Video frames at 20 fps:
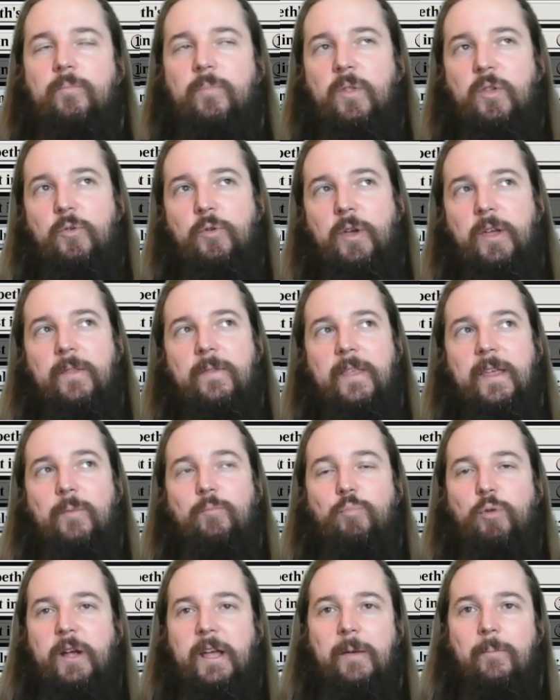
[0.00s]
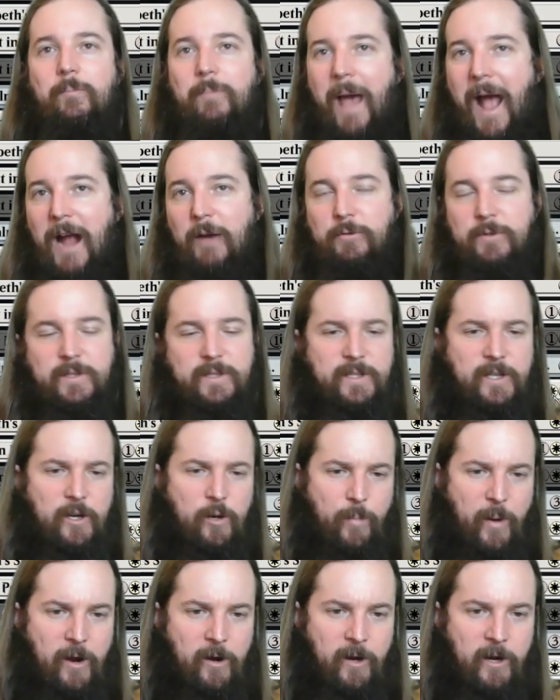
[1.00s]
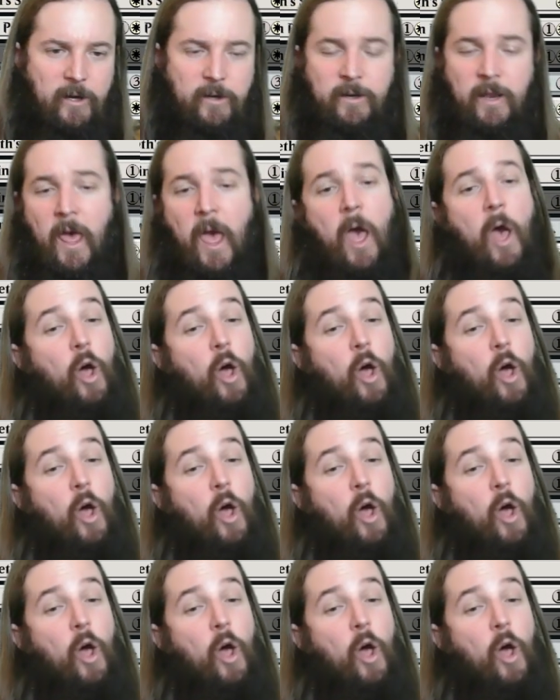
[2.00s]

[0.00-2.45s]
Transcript: you can then bring it back with a Sarah Paragon.